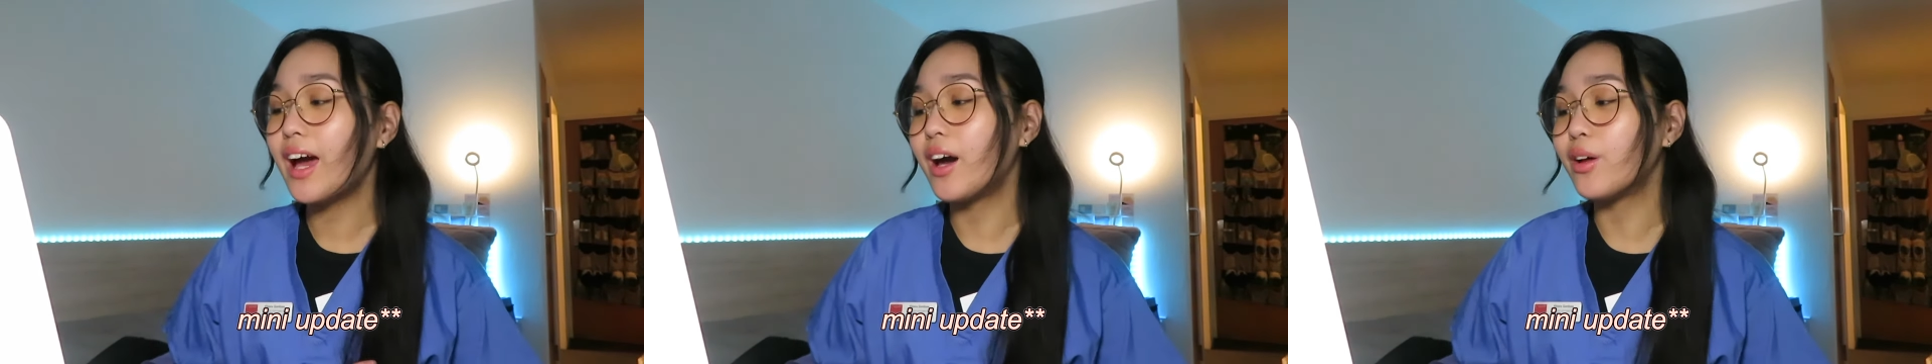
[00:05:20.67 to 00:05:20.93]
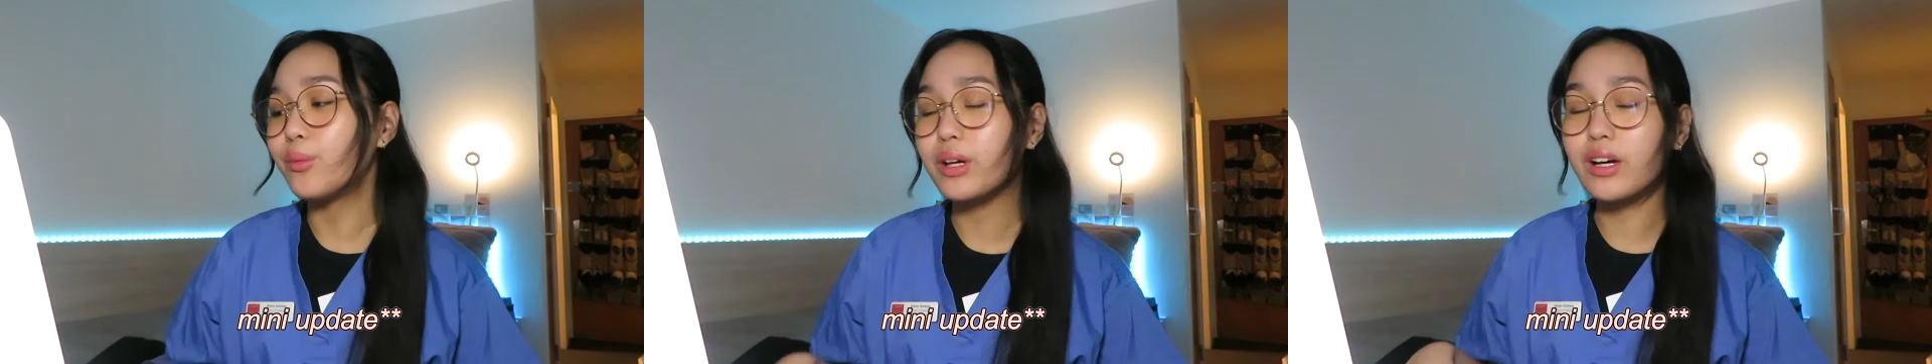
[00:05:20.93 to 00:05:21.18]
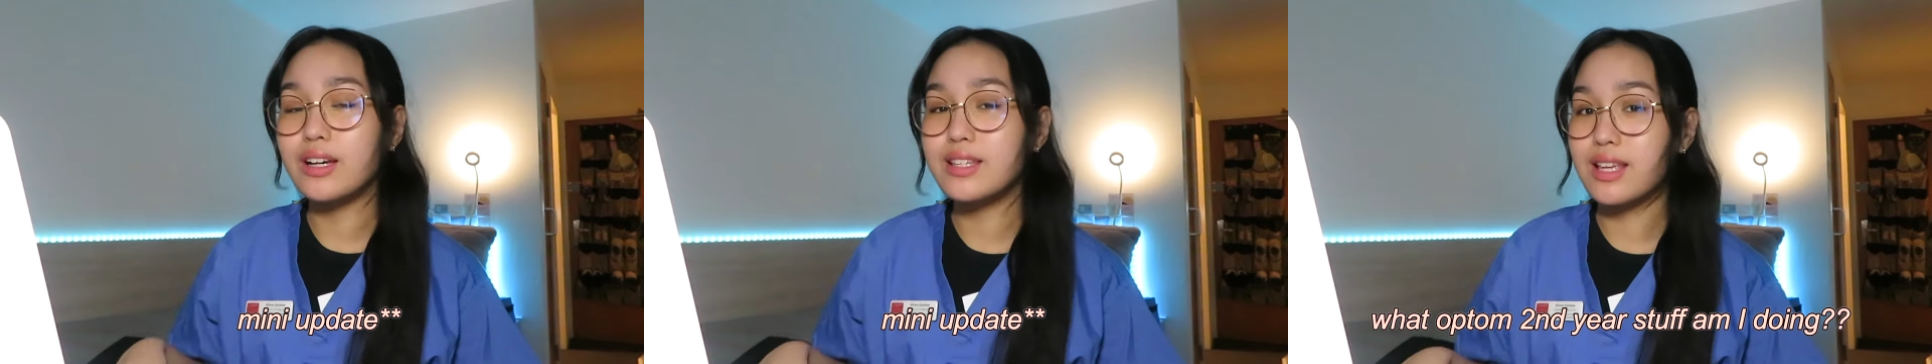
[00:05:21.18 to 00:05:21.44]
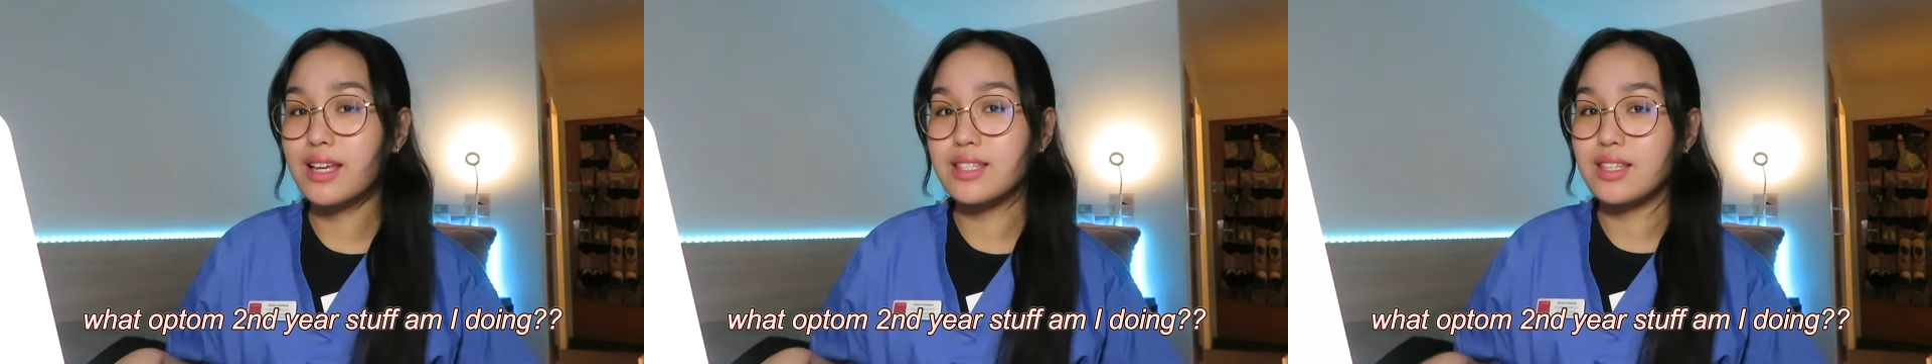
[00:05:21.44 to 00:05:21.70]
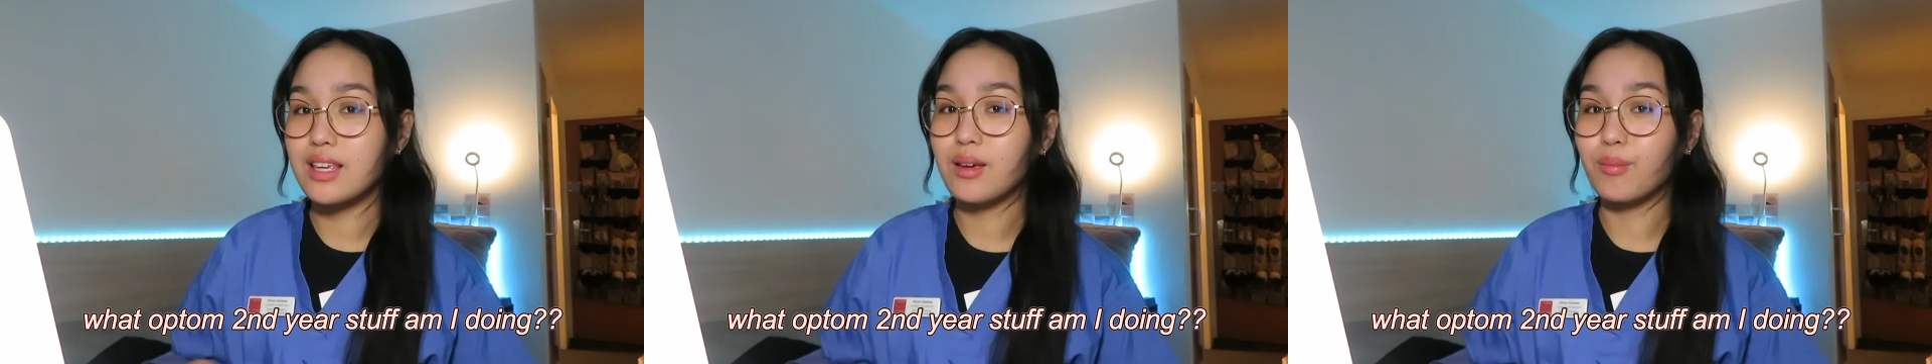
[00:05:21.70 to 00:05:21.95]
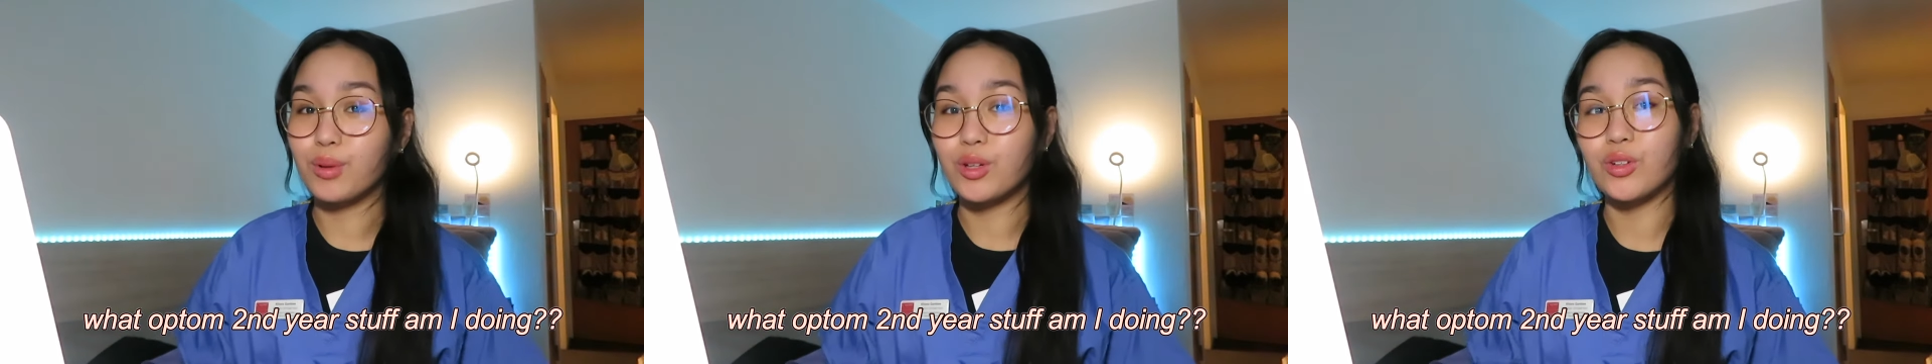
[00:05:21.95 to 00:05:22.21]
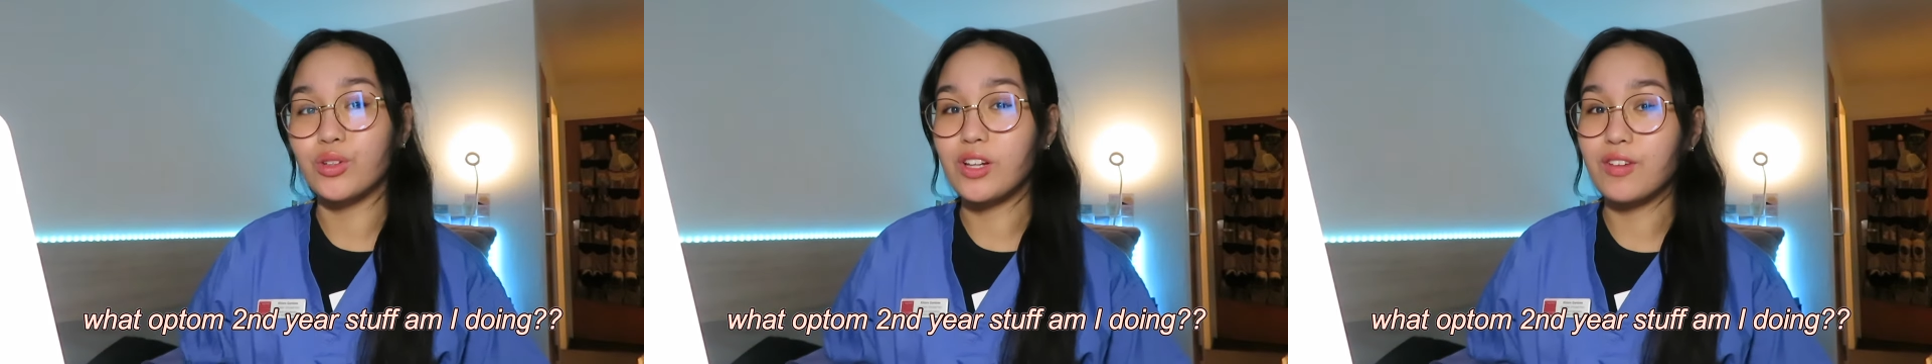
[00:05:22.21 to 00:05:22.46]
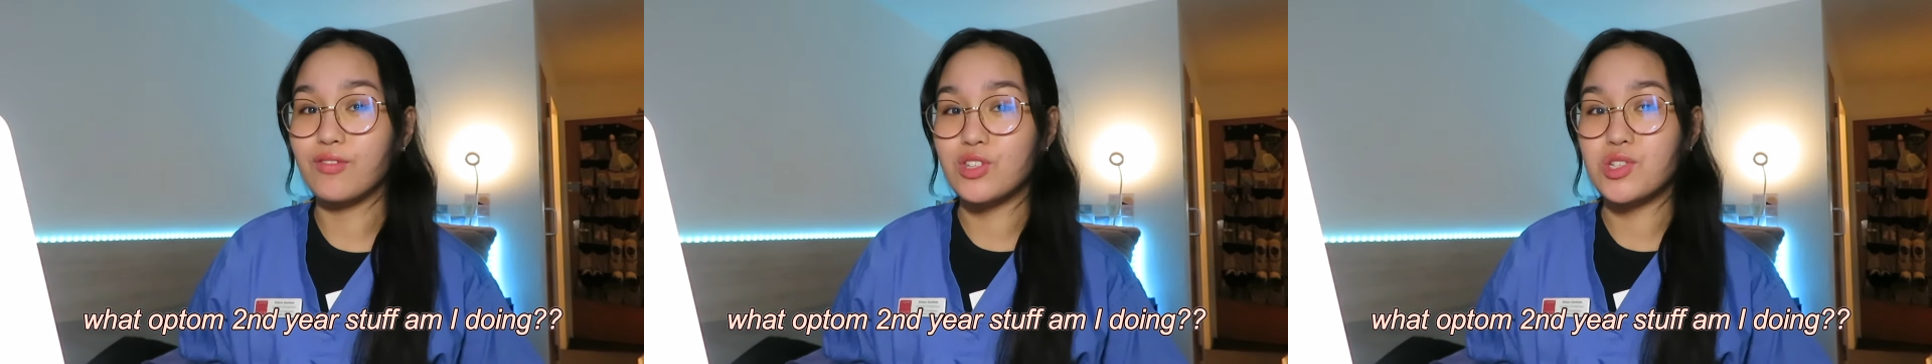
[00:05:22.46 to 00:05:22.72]
and we are assessing
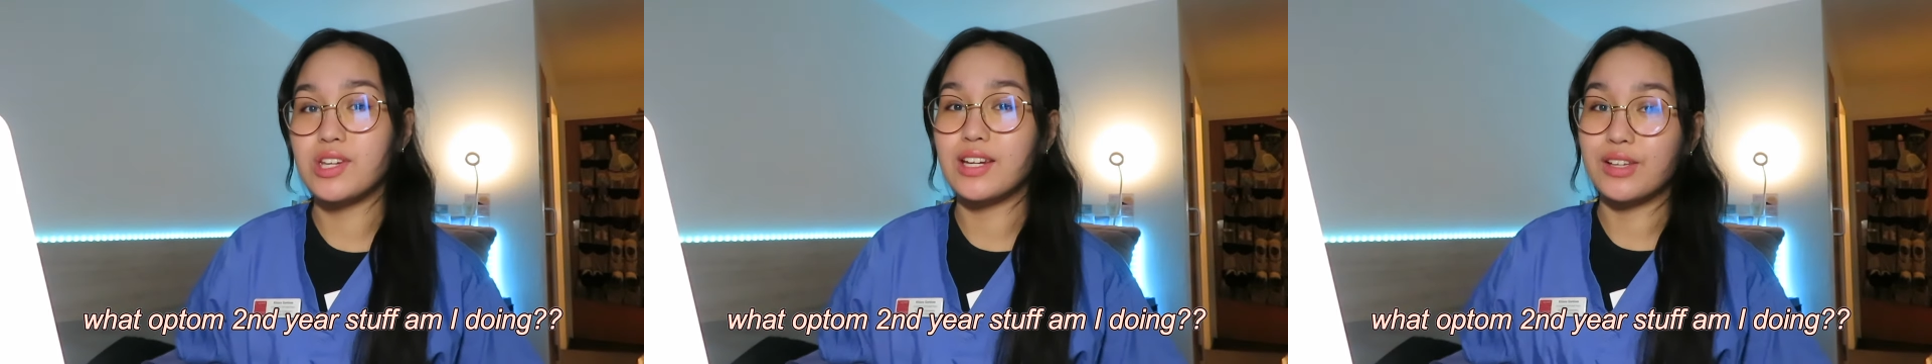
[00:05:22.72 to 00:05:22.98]
binocular vision